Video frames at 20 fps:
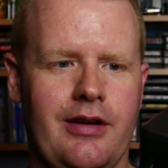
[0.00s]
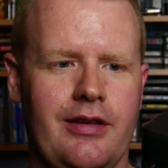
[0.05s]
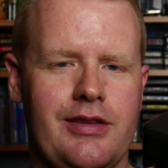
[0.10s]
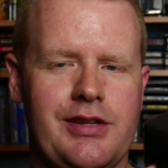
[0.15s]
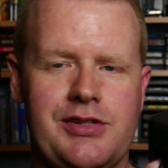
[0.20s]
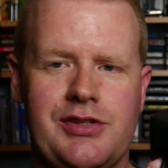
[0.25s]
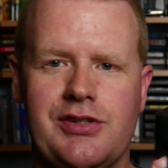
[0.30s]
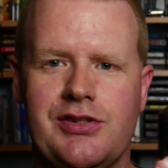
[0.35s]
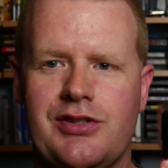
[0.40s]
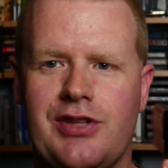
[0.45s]

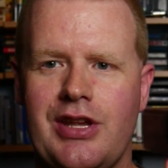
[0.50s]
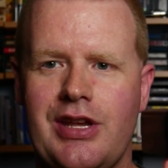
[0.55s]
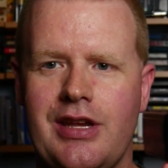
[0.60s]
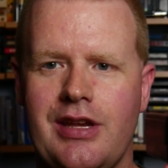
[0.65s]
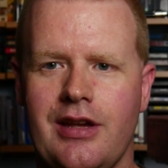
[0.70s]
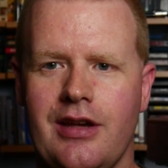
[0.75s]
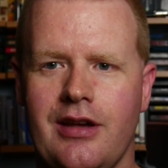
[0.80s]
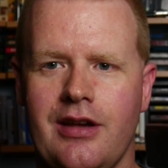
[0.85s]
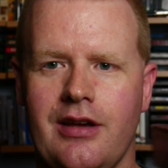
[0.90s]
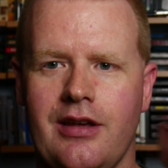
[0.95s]
This is
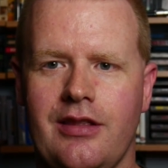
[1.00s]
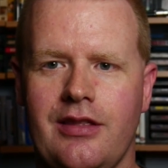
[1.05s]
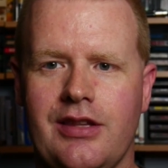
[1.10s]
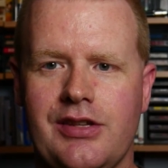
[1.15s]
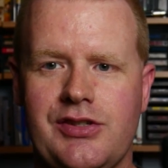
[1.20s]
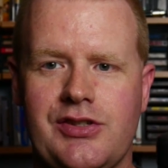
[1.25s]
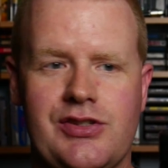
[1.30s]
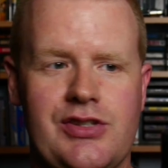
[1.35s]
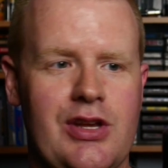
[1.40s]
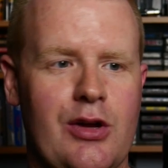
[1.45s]

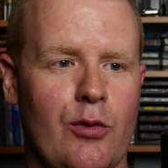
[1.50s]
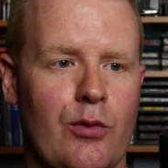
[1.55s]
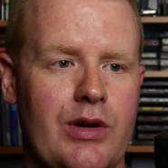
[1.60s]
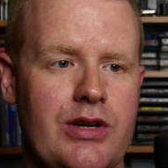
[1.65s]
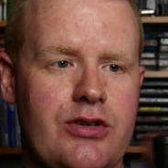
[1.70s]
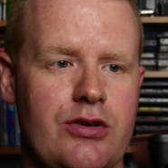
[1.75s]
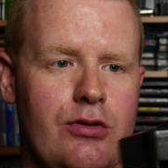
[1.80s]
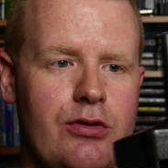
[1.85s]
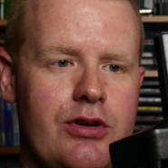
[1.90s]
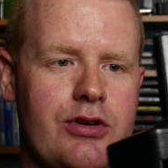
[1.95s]
the
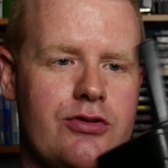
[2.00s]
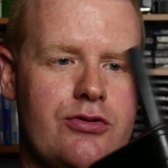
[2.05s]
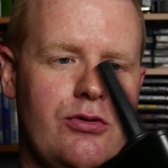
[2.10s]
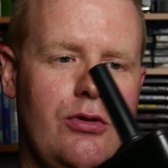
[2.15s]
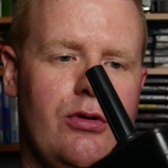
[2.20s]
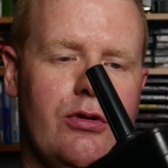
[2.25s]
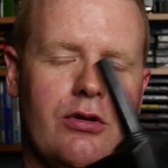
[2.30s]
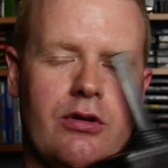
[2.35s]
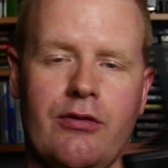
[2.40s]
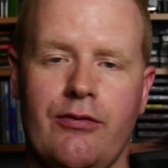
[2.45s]
original
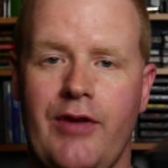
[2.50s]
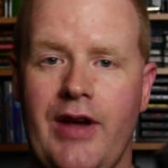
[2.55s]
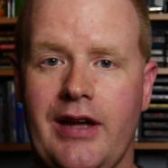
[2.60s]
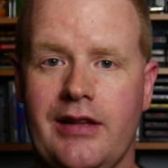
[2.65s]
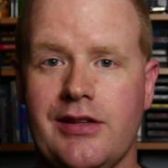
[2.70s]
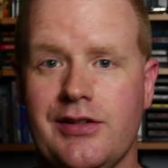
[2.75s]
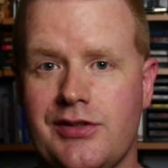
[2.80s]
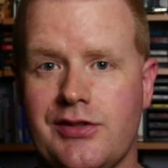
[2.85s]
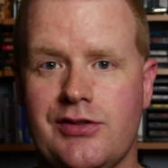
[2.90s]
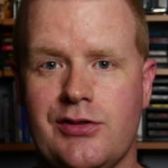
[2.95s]
controller. In
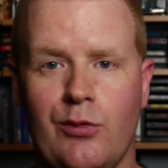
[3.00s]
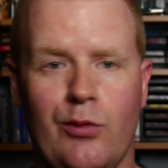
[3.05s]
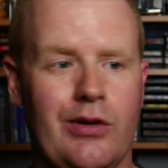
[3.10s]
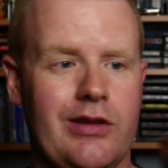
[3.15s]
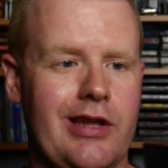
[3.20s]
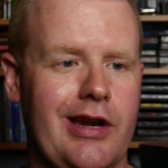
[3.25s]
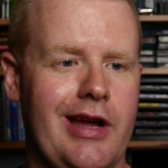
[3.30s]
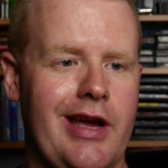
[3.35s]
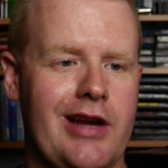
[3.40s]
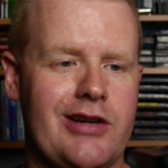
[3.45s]
fact, this is the one
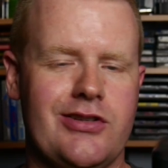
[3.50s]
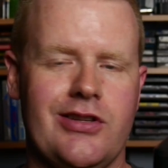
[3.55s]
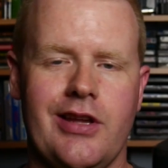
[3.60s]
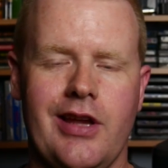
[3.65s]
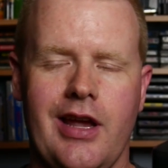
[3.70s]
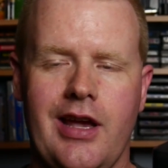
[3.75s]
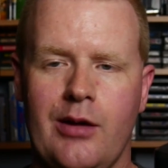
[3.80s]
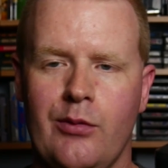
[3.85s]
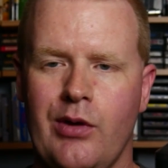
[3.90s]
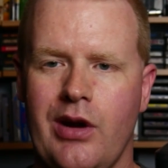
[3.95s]
that I actually
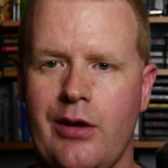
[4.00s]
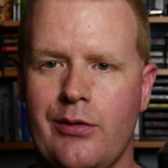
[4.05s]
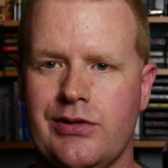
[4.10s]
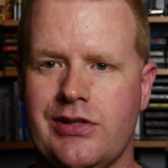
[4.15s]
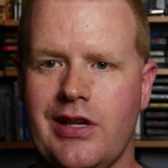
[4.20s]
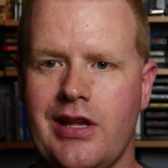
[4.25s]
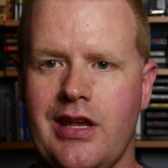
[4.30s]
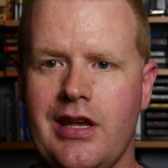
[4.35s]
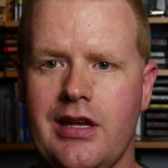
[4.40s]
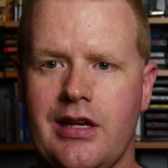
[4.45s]
had when I was
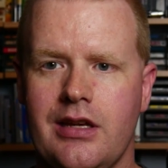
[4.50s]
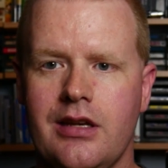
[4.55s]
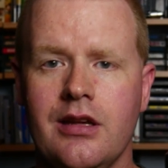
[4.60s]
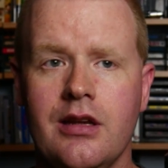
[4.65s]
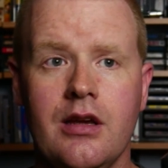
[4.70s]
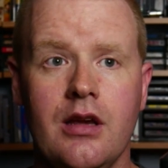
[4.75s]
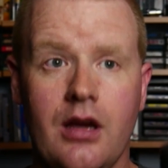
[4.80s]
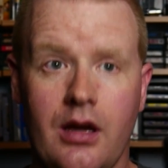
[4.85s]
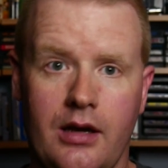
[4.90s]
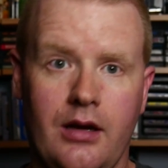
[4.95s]
a kid,
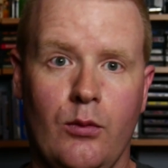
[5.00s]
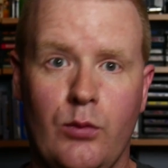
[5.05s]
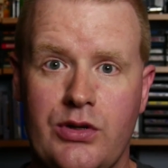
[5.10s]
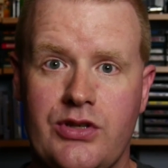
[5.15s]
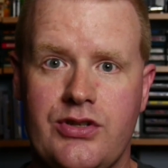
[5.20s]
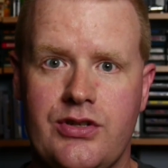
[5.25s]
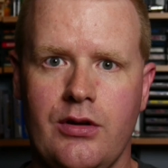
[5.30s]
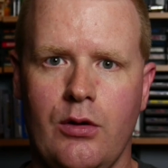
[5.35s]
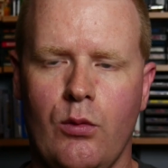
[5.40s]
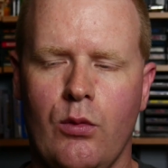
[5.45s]
which
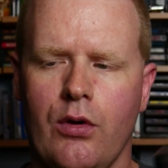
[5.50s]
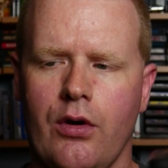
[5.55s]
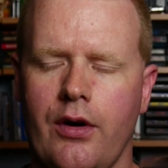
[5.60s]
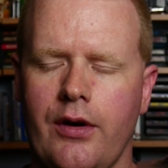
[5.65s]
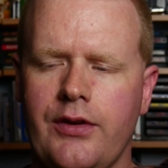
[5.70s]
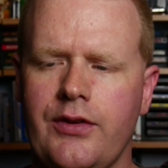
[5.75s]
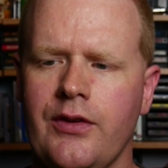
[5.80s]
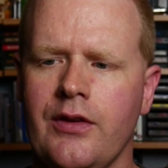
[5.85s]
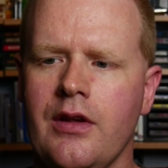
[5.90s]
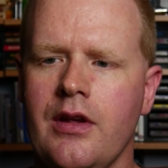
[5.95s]
still
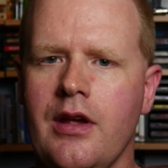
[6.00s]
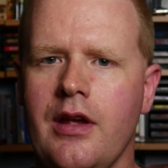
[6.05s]
works.